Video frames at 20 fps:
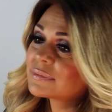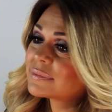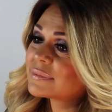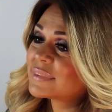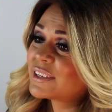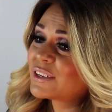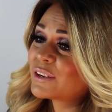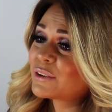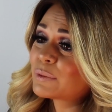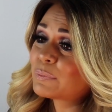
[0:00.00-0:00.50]

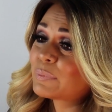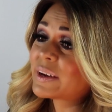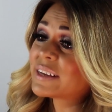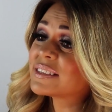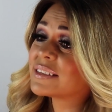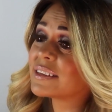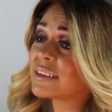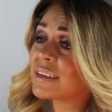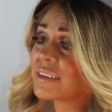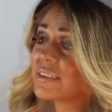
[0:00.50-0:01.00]
the
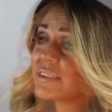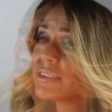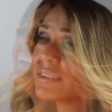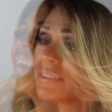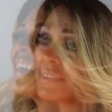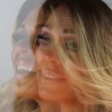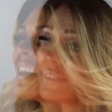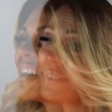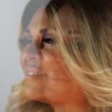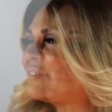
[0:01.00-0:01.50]
best that I
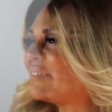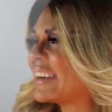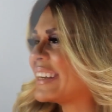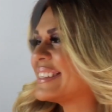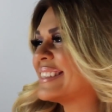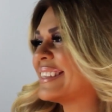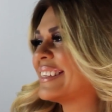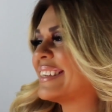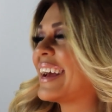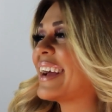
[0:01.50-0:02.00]
could. My
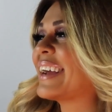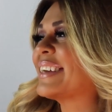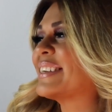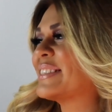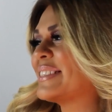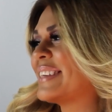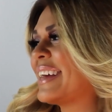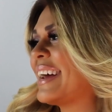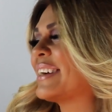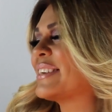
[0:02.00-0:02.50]
son
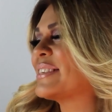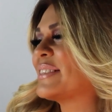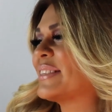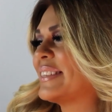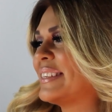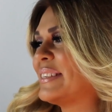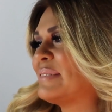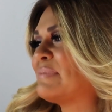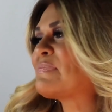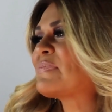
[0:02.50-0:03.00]

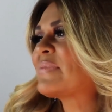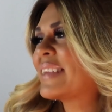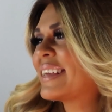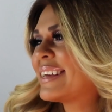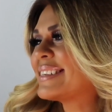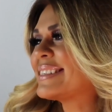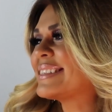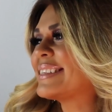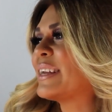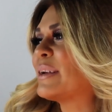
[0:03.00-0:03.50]
actually
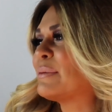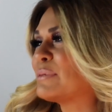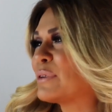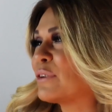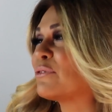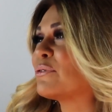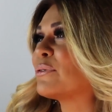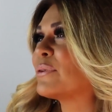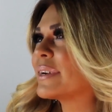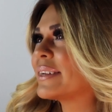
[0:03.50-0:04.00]
stayed up
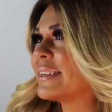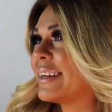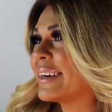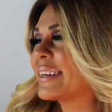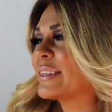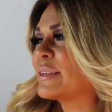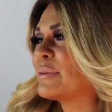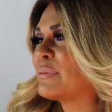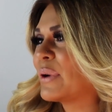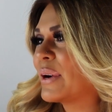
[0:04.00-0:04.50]
till 4
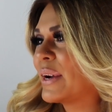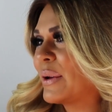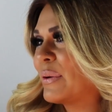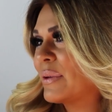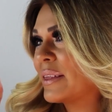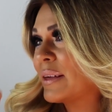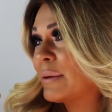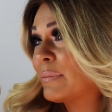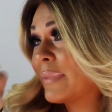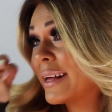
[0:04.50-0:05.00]
o'clock in the morning
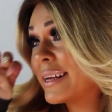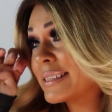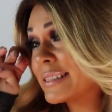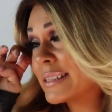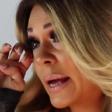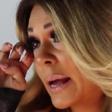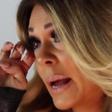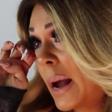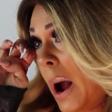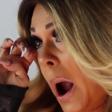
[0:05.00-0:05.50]
with him last
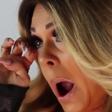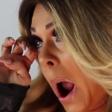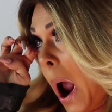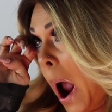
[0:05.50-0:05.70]
night,